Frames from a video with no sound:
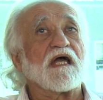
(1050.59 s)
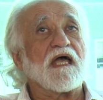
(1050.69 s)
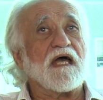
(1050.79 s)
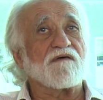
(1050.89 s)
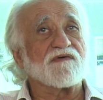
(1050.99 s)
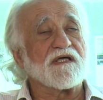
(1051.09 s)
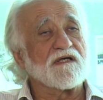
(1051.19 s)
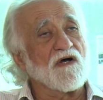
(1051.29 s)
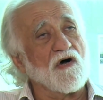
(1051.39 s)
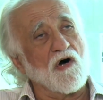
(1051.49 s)

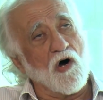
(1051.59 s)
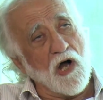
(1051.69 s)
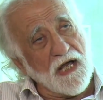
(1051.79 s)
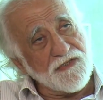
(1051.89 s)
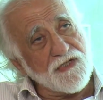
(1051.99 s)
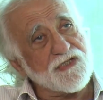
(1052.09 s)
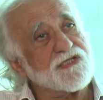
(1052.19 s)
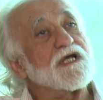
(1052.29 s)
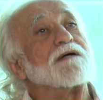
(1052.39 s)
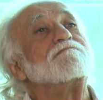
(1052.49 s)
having on the
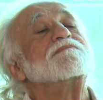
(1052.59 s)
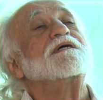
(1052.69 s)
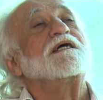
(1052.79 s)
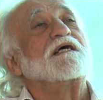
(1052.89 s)
chip